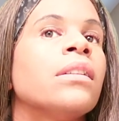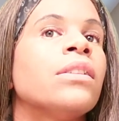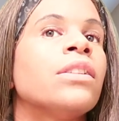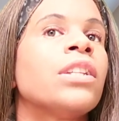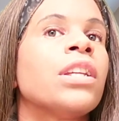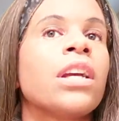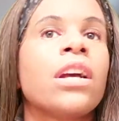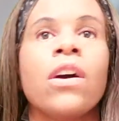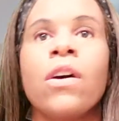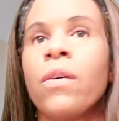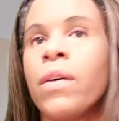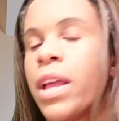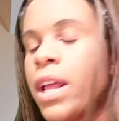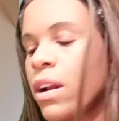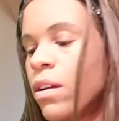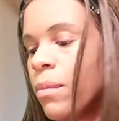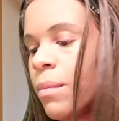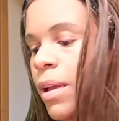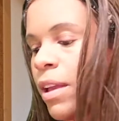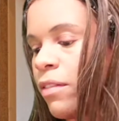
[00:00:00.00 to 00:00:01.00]
to go
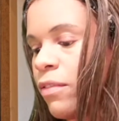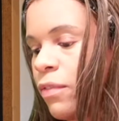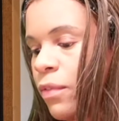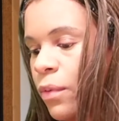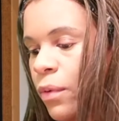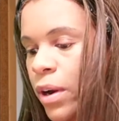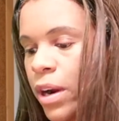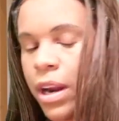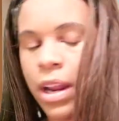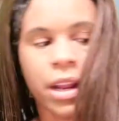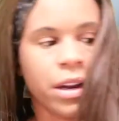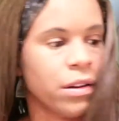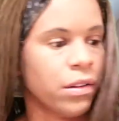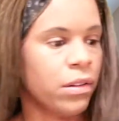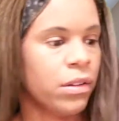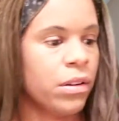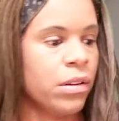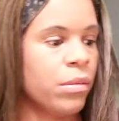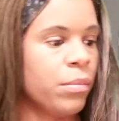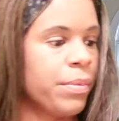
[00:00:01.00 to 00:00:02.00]
in on my forehead a
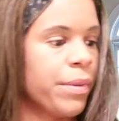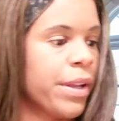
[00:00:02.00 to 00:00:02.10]
little bit.